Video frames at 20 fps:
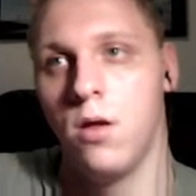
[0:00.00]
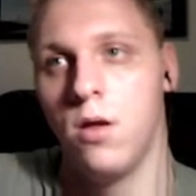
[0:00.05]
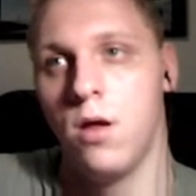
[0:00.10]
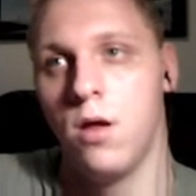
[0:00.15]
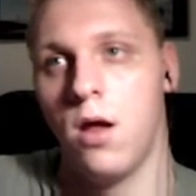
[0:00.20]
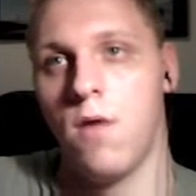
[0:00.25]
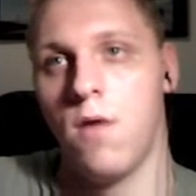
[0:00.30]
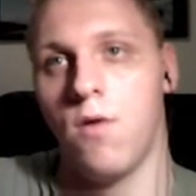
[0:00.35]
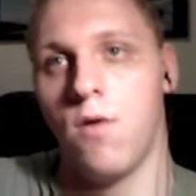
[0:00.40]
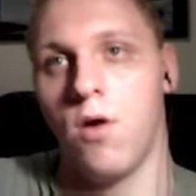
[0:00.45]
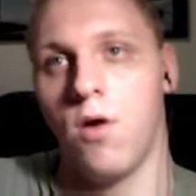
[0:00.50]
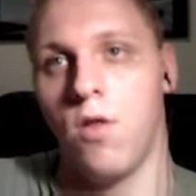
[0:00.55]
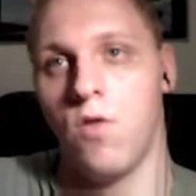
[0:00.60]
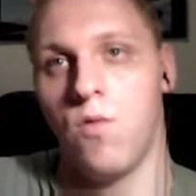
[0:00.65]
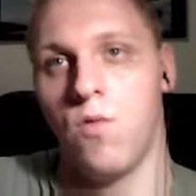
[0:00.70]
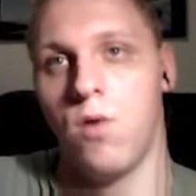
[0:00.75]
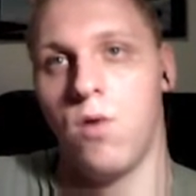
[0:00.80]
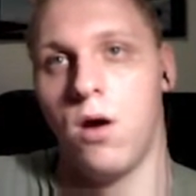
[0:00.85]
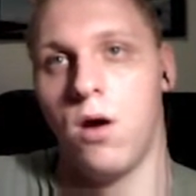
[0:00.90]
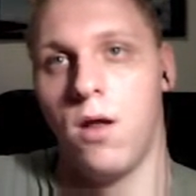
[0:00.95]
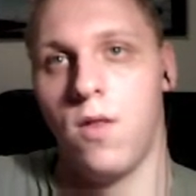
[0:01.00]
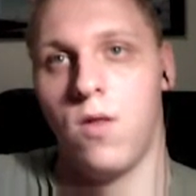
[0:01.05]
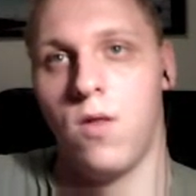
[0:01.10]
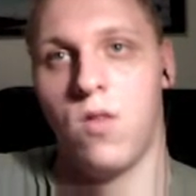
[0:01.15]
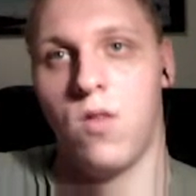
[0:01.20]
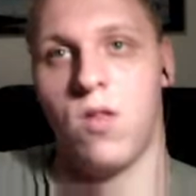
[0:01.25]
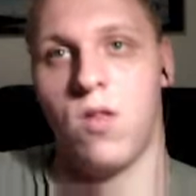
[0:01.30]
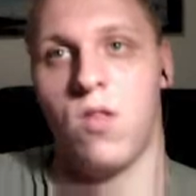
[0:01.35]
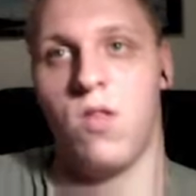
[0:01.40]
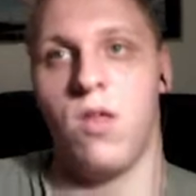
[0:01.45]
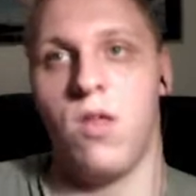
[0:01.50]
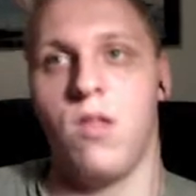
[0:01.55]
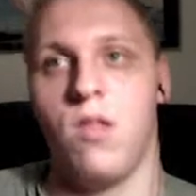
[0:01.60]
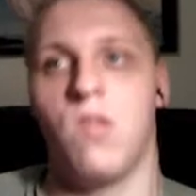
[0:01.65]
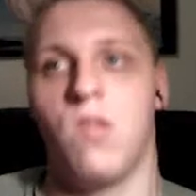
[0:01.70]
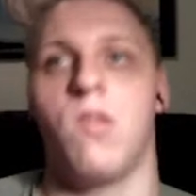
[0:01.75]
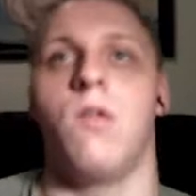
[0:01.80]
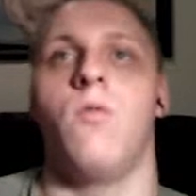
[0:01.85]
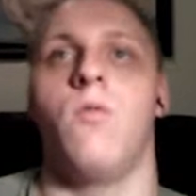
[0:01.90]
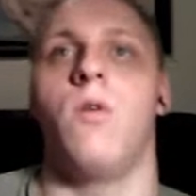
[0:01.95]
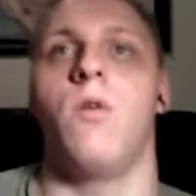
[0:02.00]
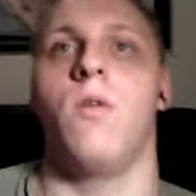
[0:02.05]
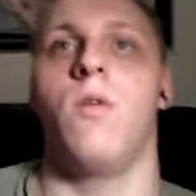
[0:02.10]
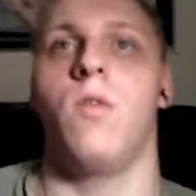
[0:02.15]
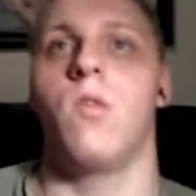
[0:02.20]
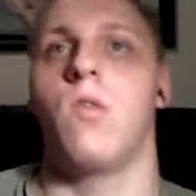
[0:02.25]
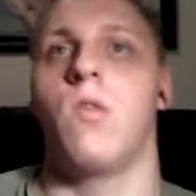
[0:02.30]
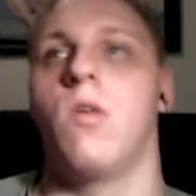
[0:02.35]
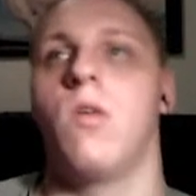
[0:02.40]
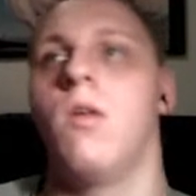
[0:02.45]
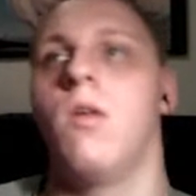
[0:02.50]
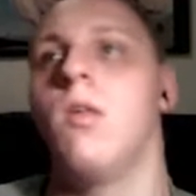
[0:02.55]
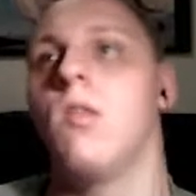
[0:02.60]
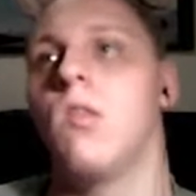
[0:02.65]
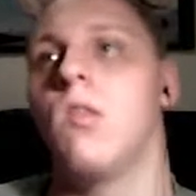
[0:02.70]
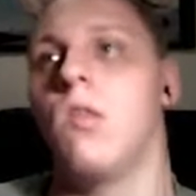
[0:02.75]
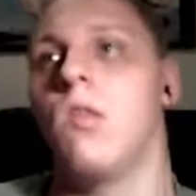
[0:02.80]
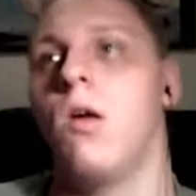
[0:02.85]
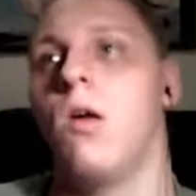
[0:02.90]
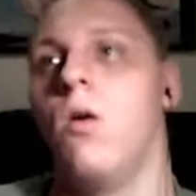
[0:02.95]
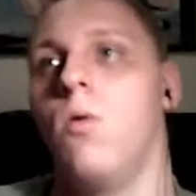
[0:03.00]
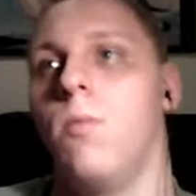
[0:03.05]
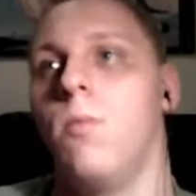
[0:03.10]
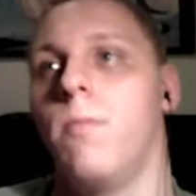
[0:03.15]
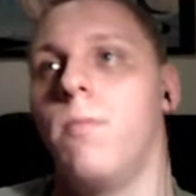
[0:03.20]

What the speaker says: And we're going to run it. As you can see, it still runs. So,